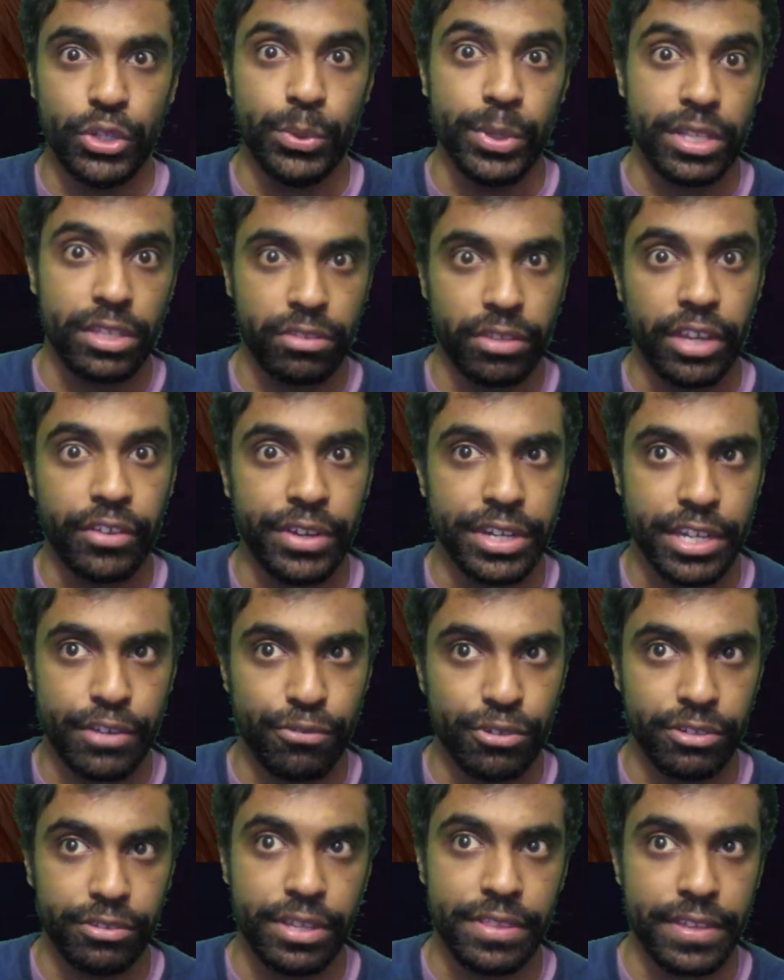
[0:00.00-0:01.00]
to do it
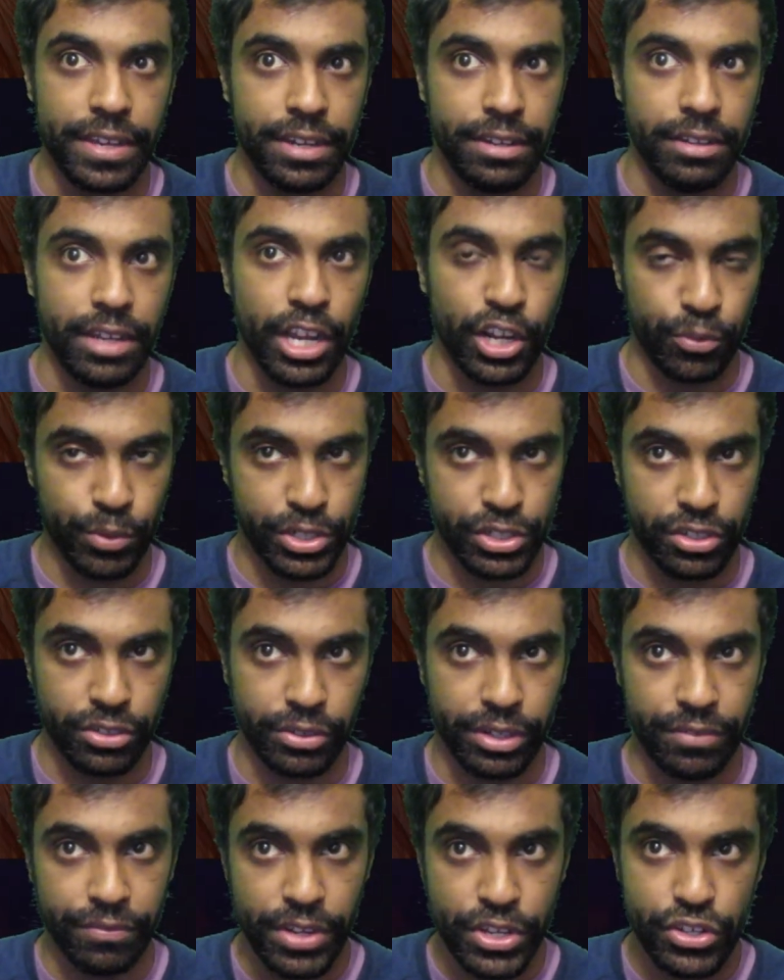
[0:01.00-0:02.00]
slightly differently than I
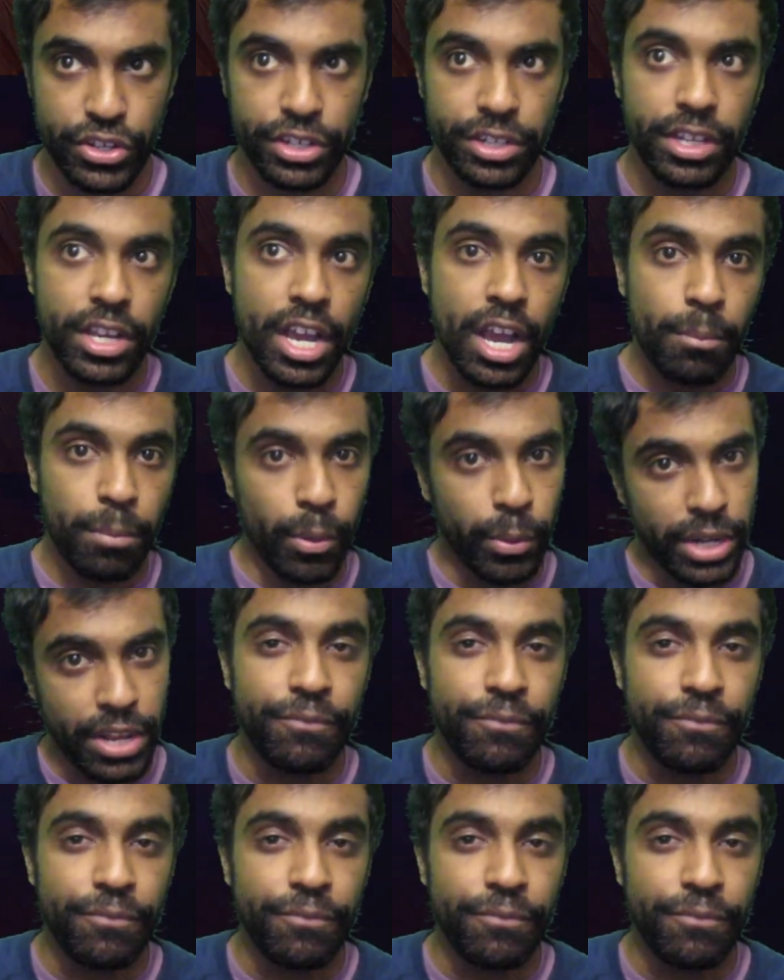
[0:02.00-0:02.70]
originally envisioned,